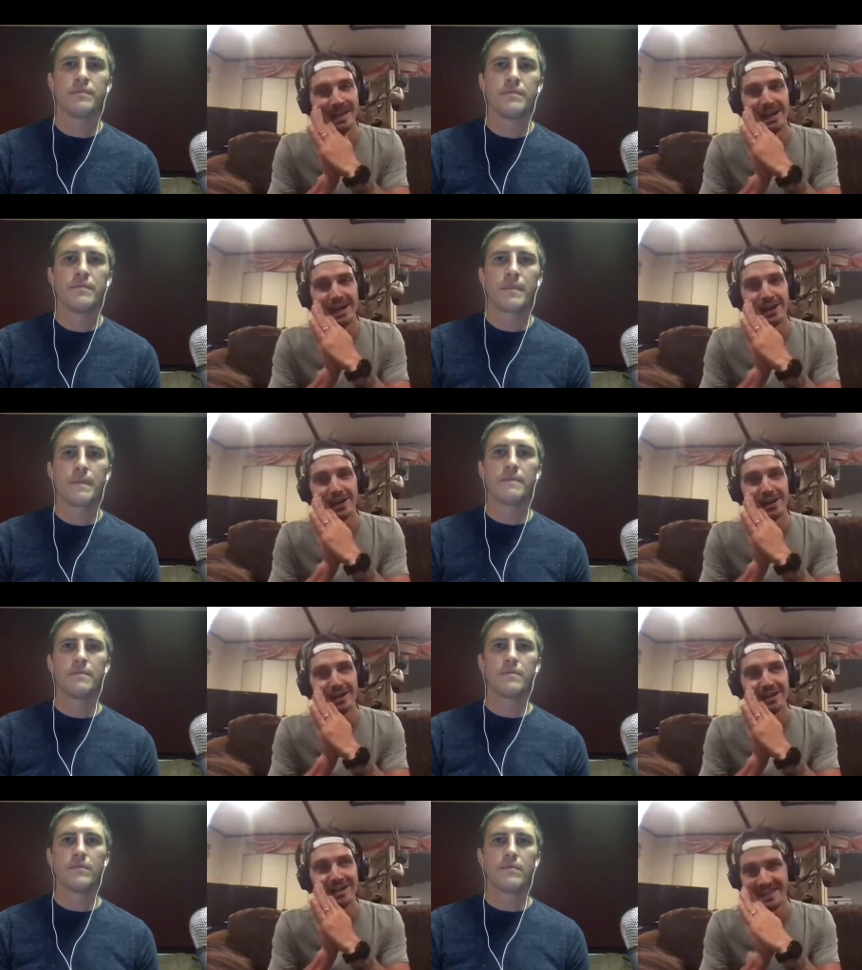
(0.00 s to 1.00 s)
Speaker 1: hmm. err
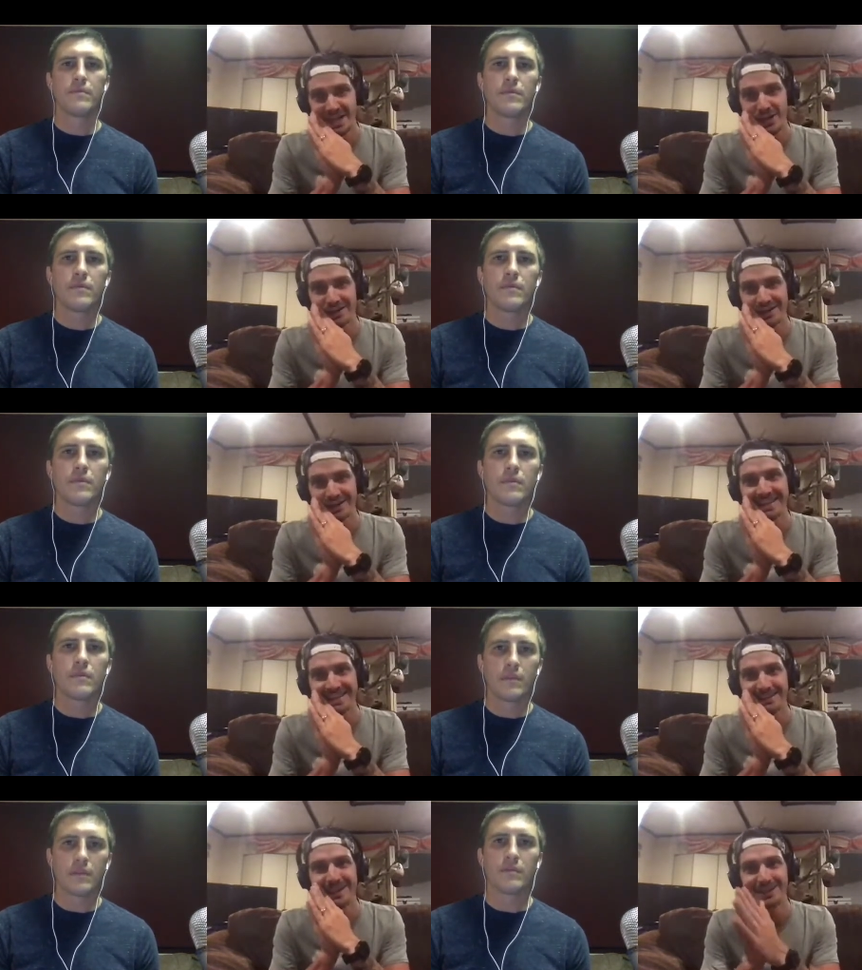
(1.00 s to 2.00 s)
there. I
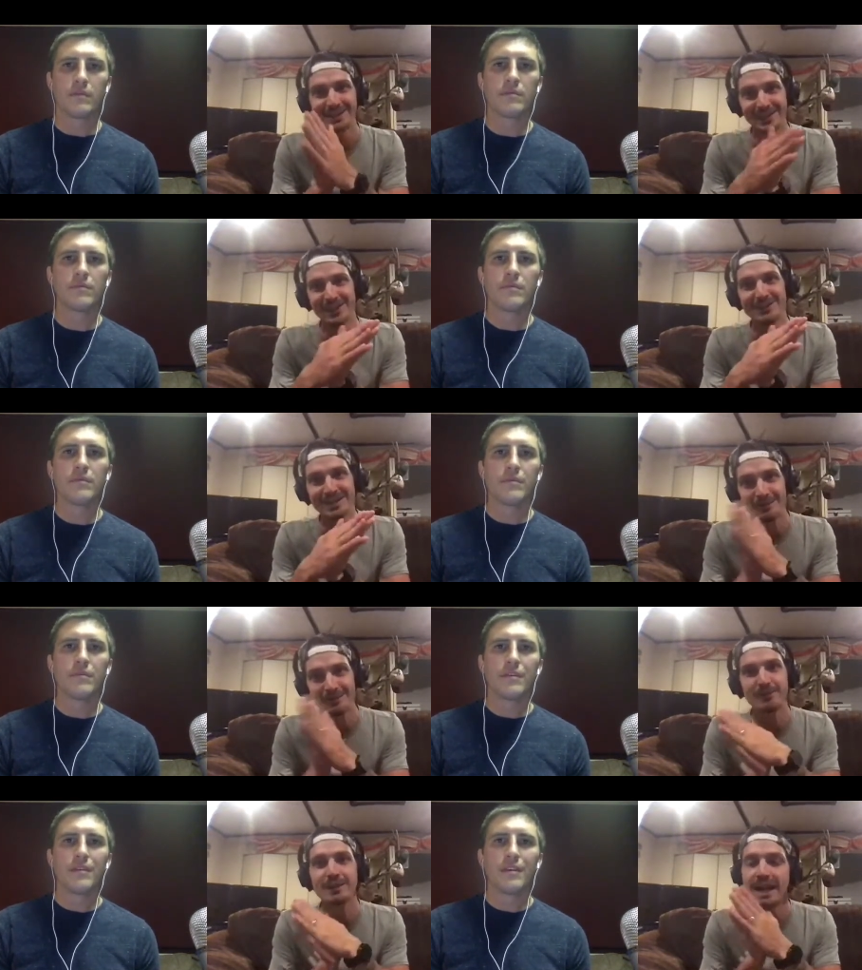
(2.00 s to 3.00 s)
think we err on the other side.
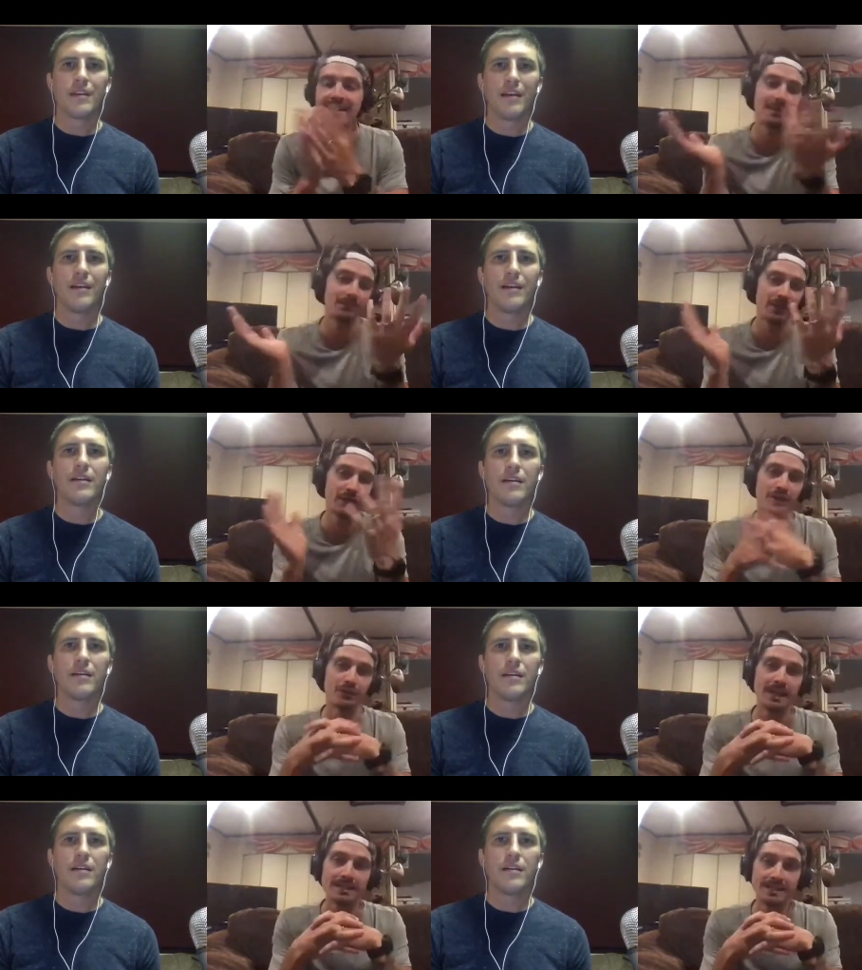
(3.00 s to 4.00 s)
Very, I think I'm very good
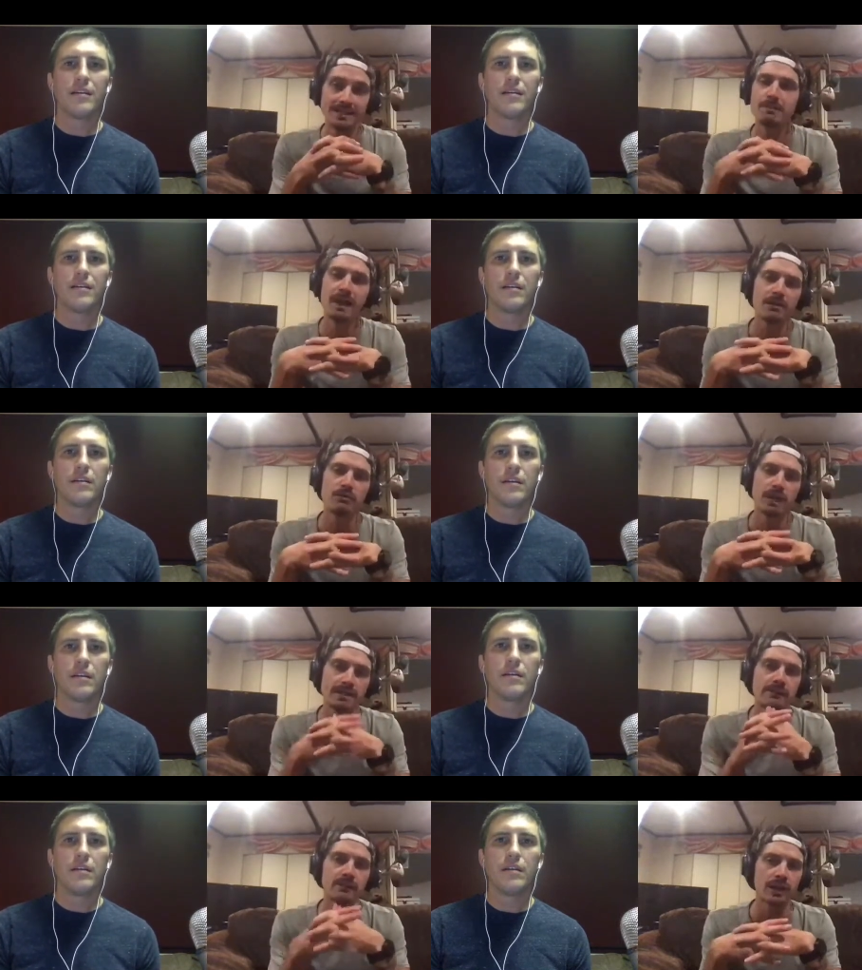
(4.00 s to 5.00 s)
at rest. It's, I've been
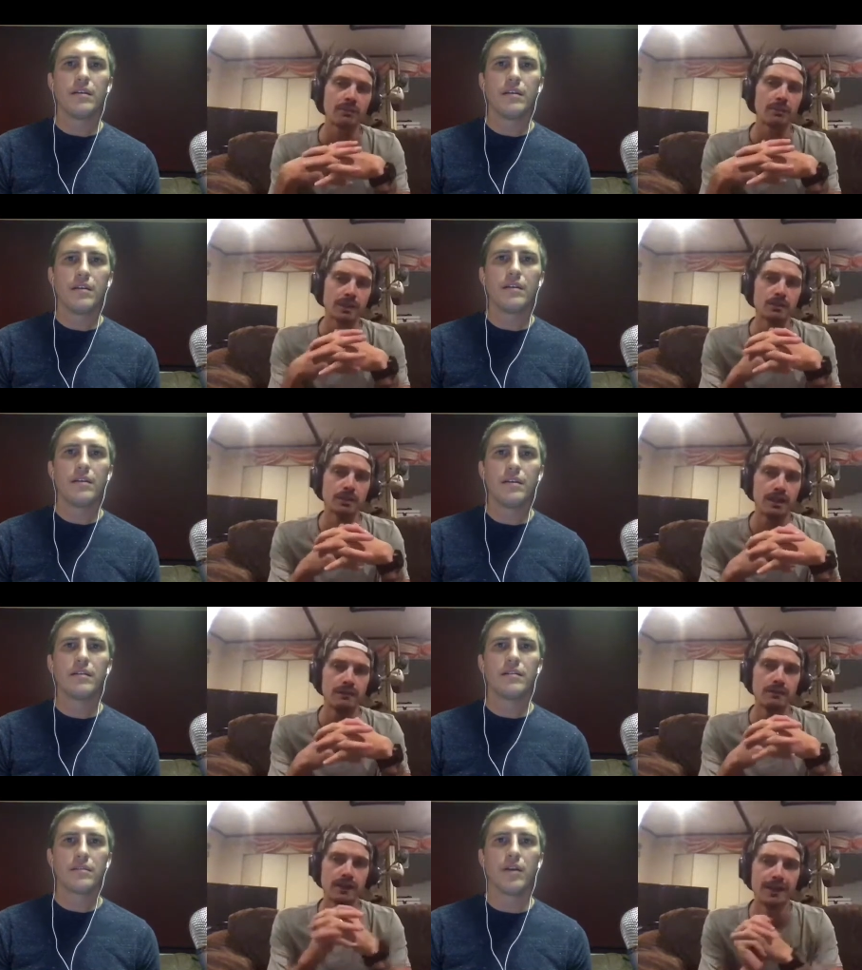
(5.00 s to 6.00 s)
resting for a couple years
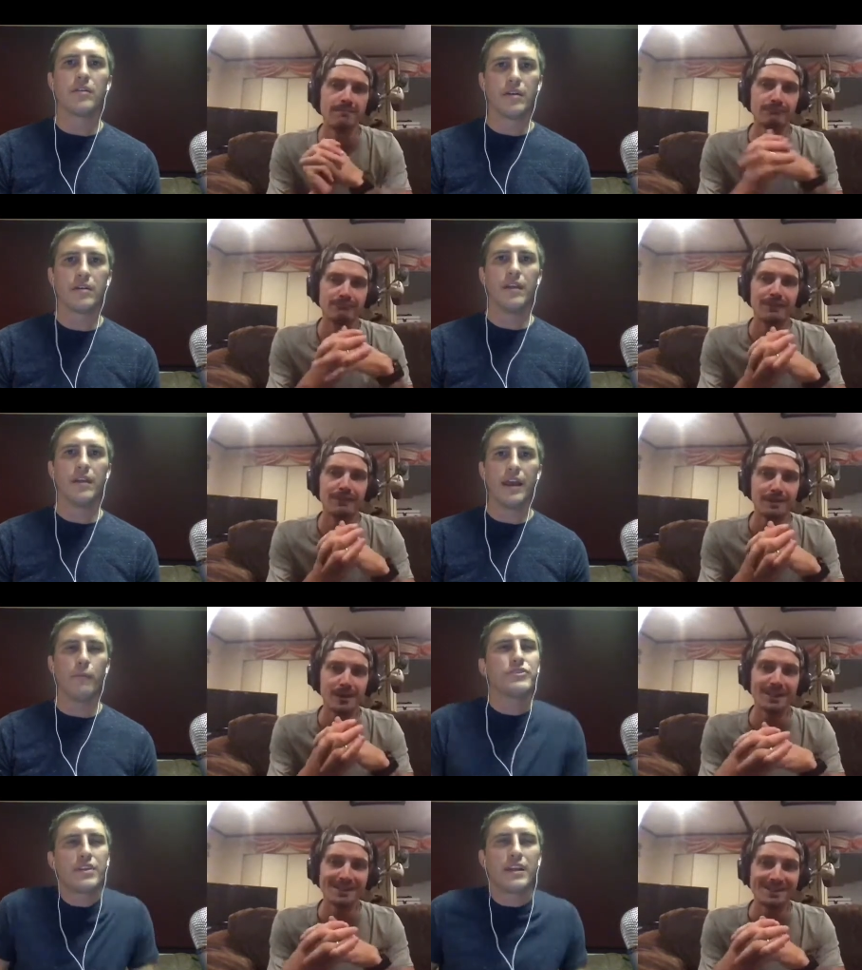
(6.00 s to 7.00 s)
now.
Speaker 2: Um, okay. Yeah,
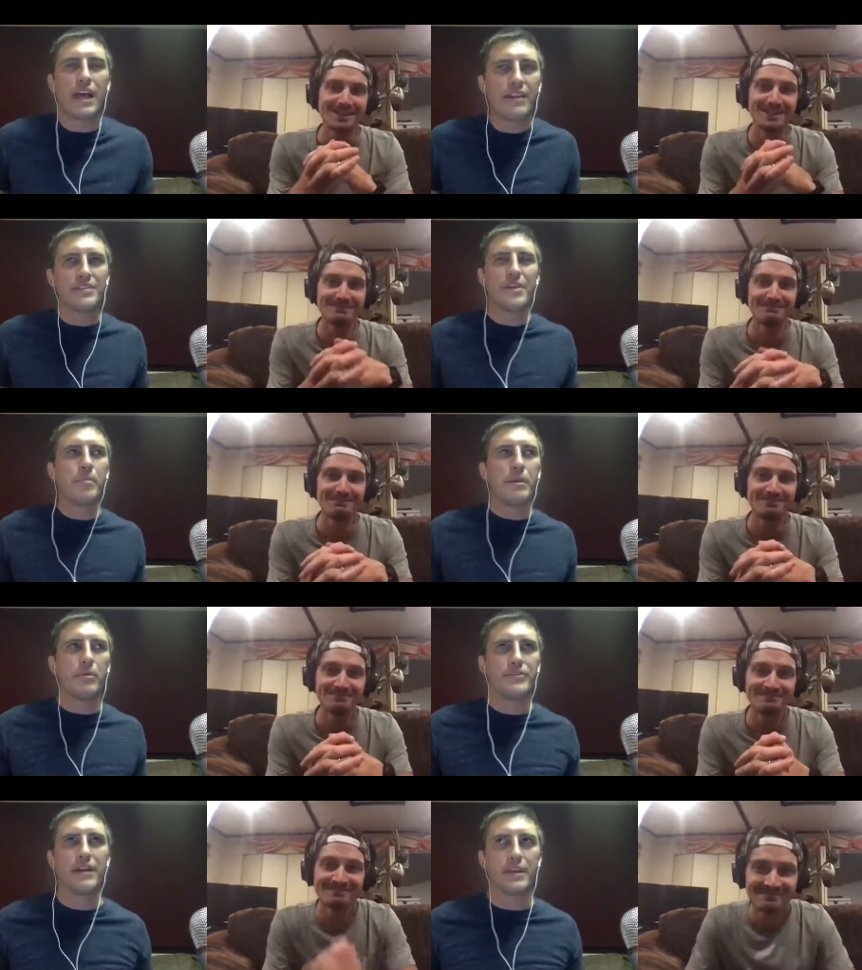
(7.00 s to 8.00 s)
which I think to some
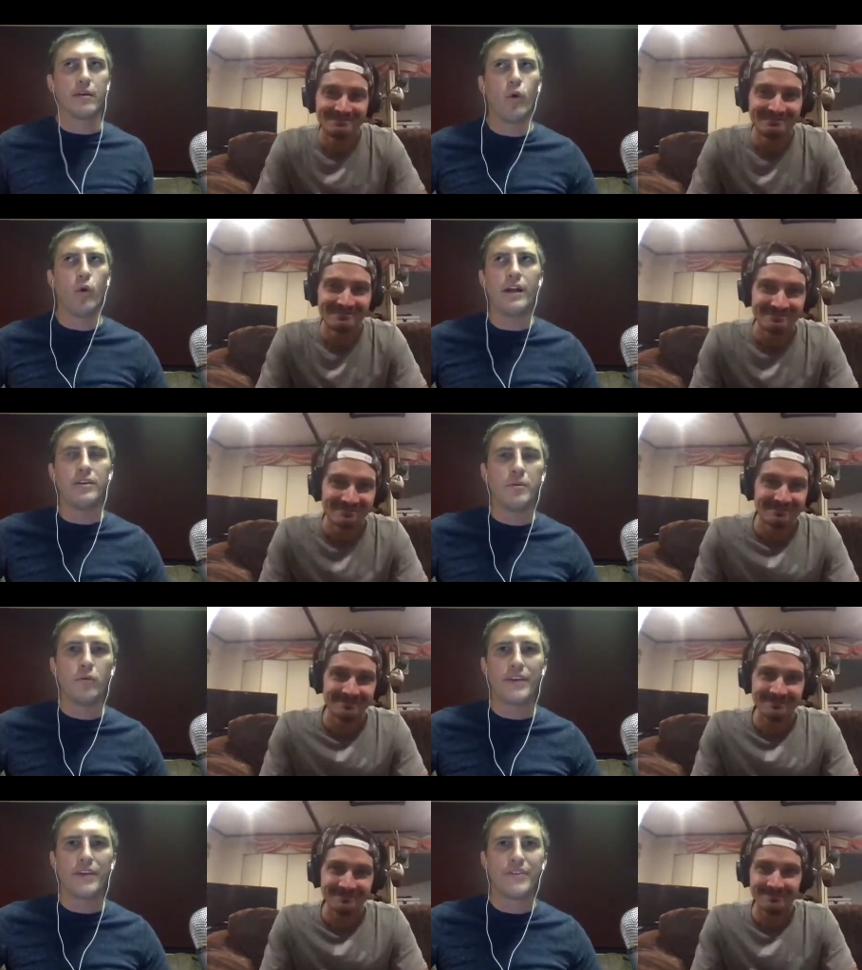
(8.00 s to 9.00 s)
people sounds like what you've
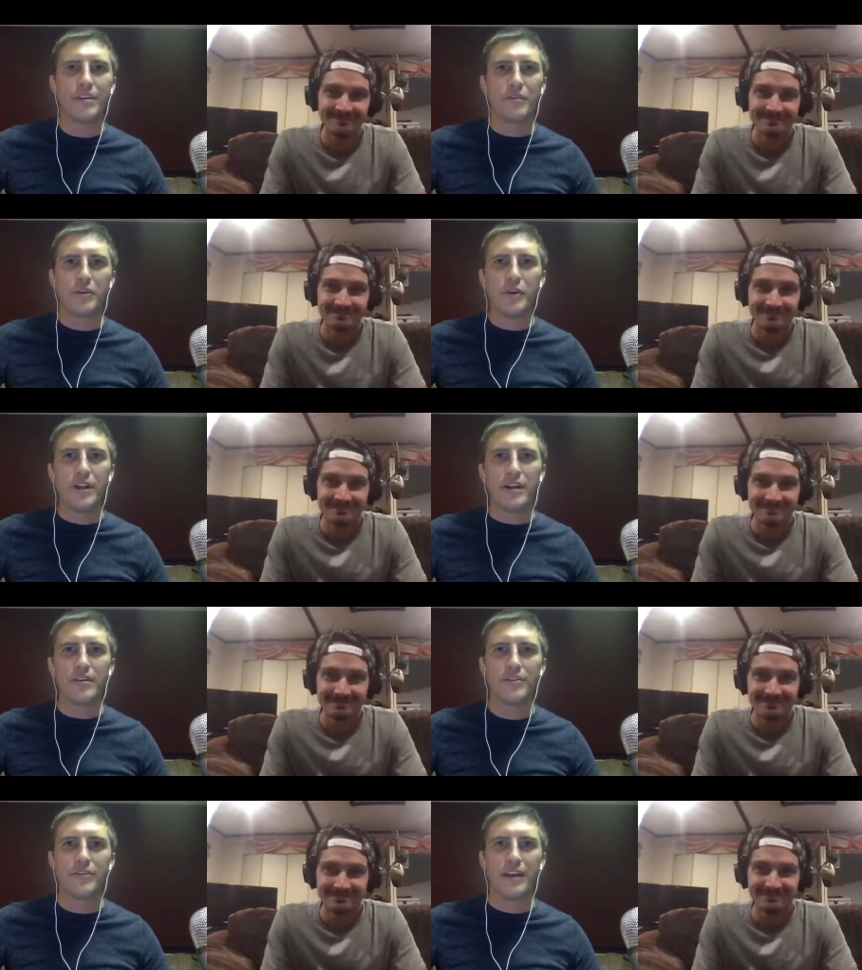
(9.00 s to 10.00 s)
been resting for two
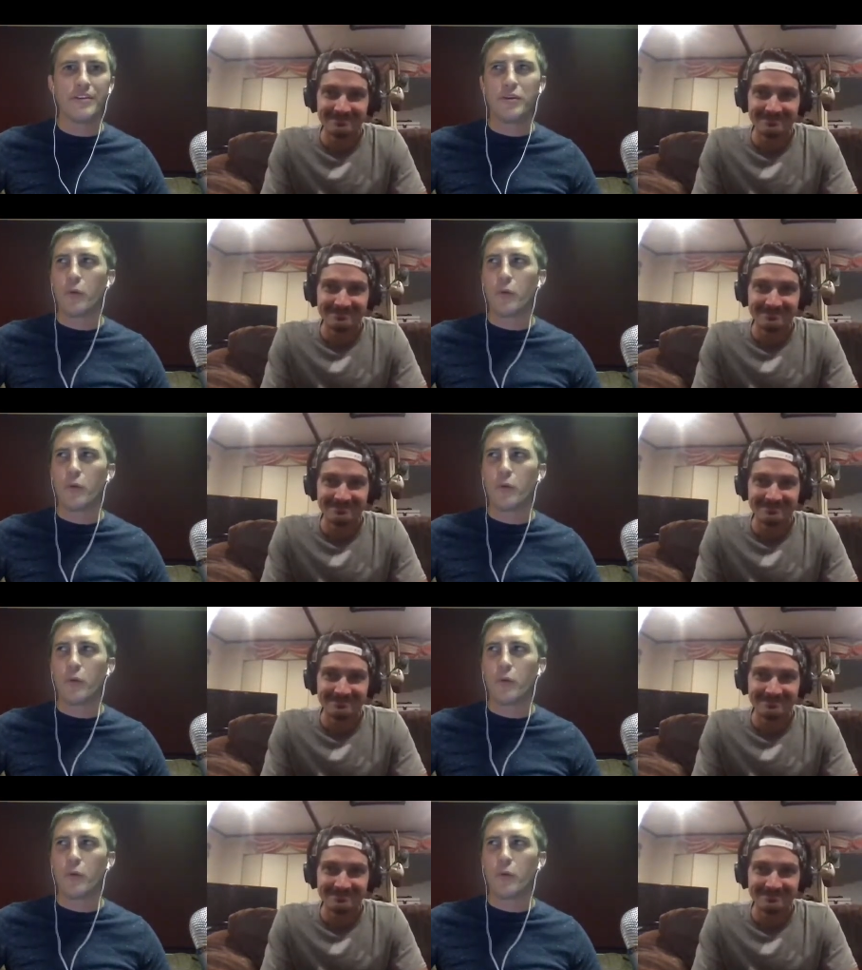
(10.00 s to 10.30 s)
years at